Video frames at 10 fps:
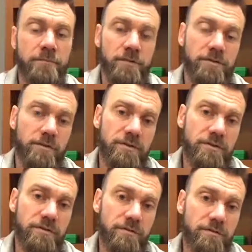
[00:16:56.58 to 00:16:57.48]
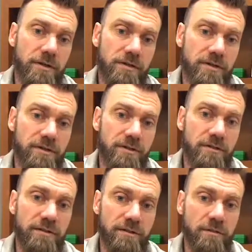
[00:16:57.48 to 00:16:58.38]
So I'd see those patients at
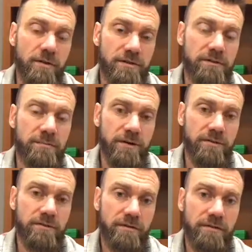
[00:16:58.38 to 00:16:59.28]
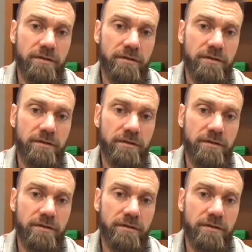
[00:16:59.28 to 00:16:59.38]
least once a month